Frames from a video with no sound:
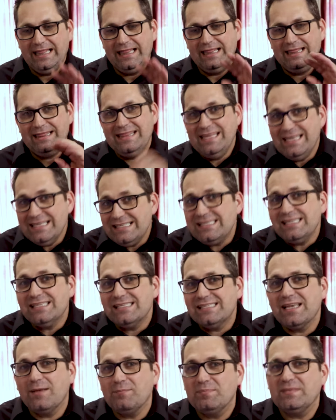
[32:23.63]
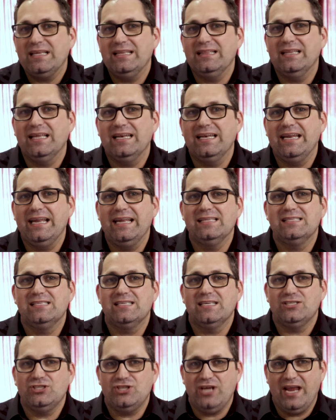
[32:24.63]
This is something that needs
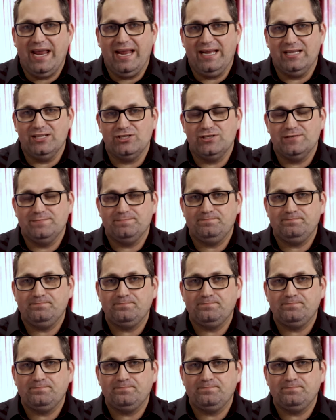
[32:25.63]
to change.